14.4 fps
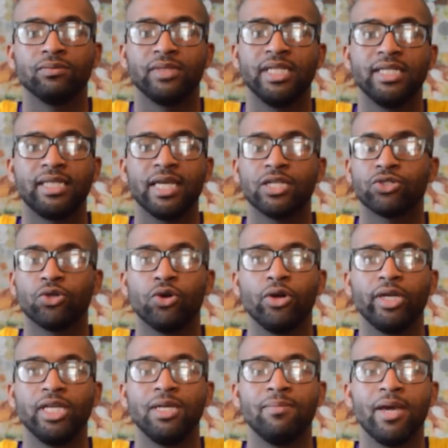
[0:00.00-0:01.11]
These things are
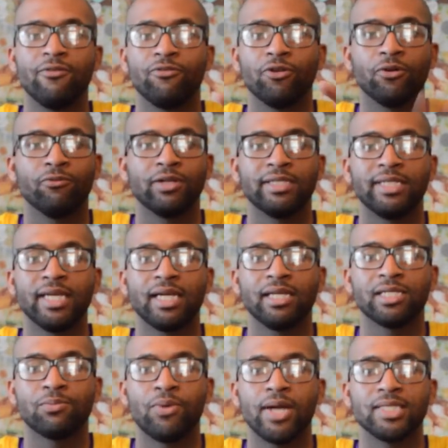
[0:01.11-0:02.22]
on eBay for a
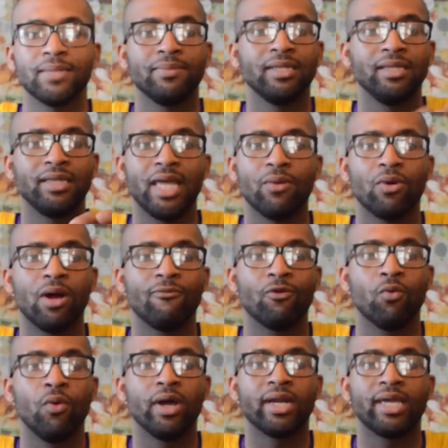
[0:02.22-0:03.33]
ridiculous price. I think they were up
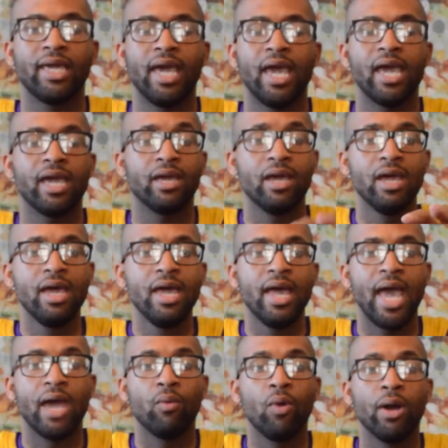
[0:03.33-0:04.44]
for $1K
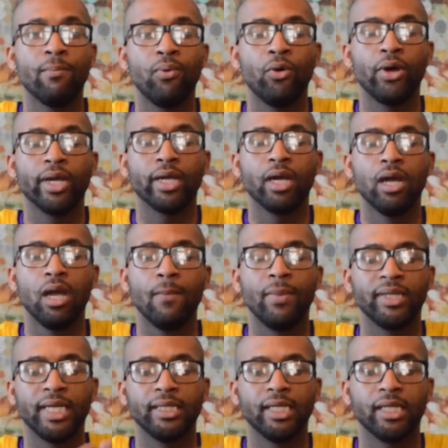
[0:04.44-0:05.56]
at one point,
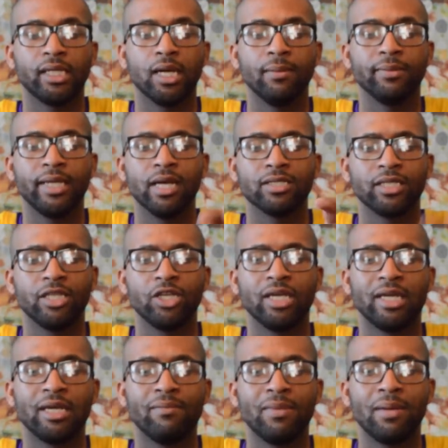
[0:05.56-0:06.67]
but they did come down. So I think you
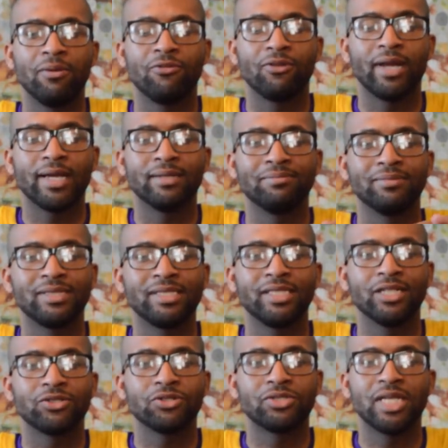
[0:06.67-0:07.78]
can get them maybe for like
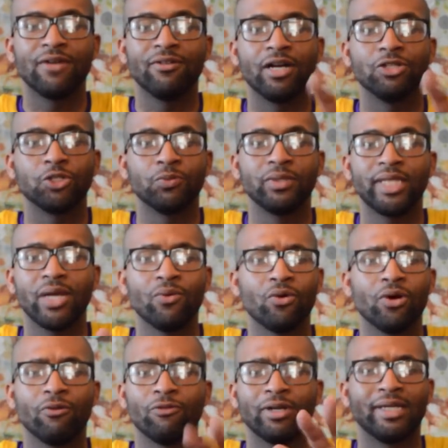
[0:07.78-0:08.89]
$600 or $700, but they
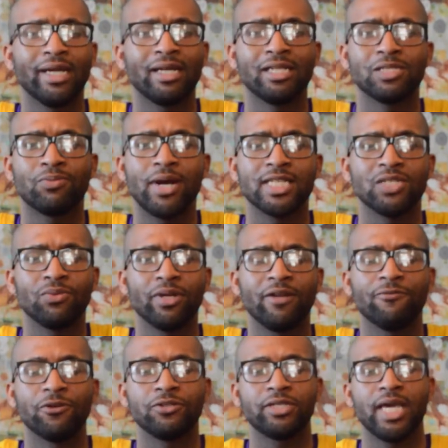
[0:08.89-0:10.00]
were ridiculous prices when they
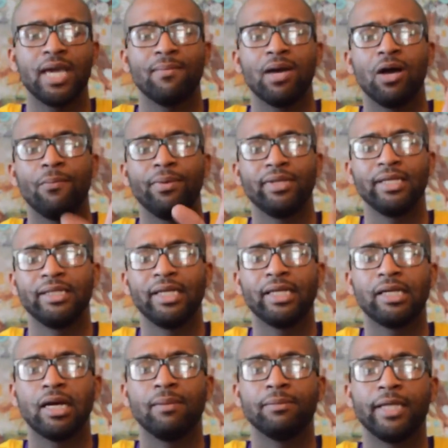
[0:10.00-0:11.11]
first came out. But they
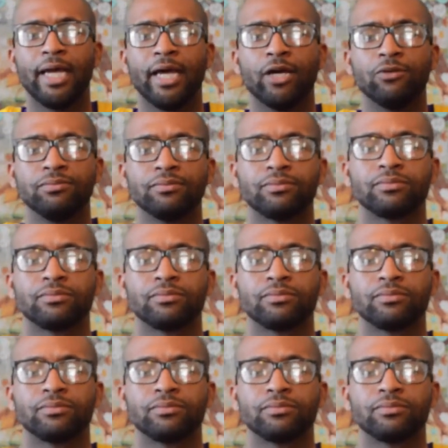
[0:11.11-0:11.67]
did come down.